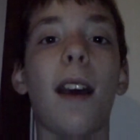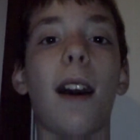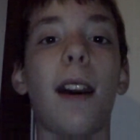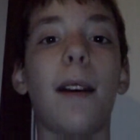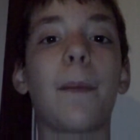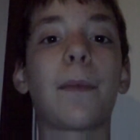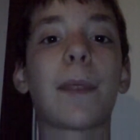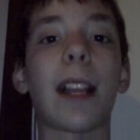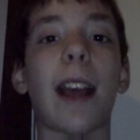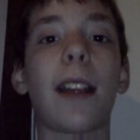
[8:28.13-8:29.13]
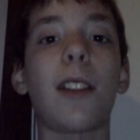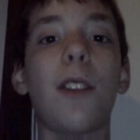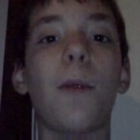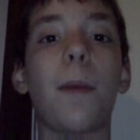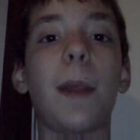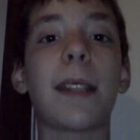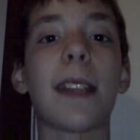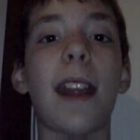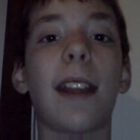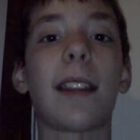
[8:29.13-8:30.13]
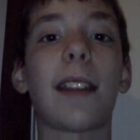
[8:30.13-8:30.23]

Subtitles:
that you will be seeing in